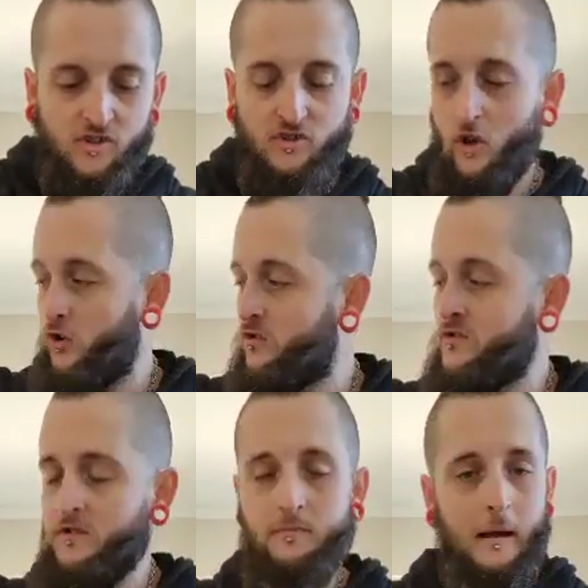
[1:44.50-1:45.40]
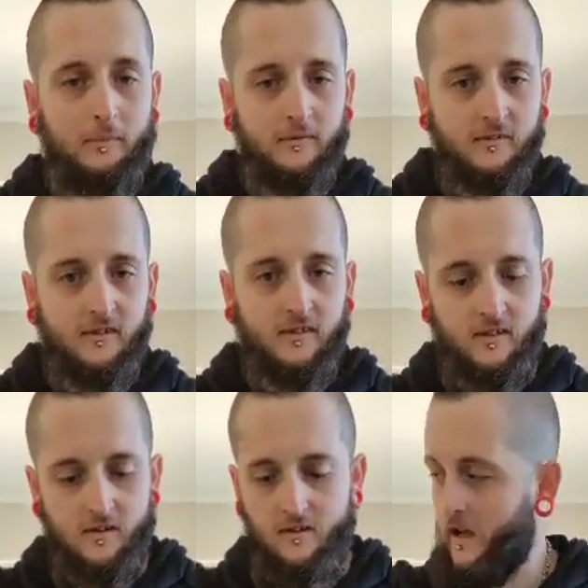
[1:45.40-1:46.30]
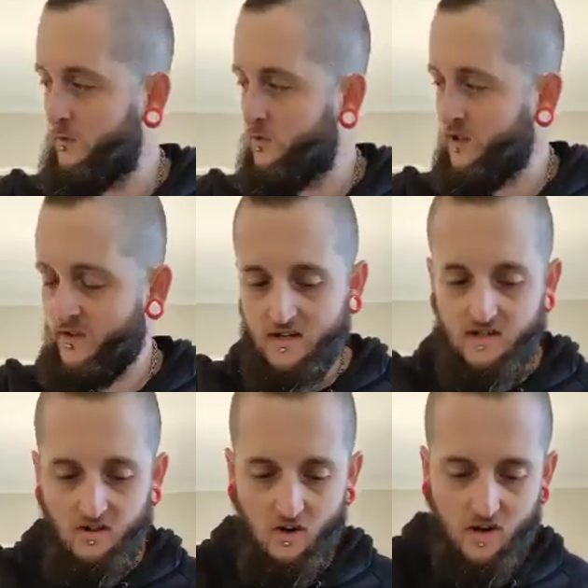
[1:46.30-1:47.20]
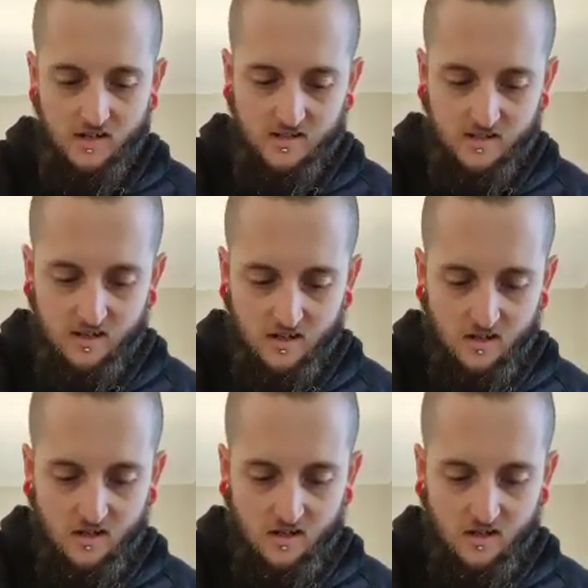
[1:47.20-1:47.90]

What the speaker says: stones and pebbles. That will give us a nice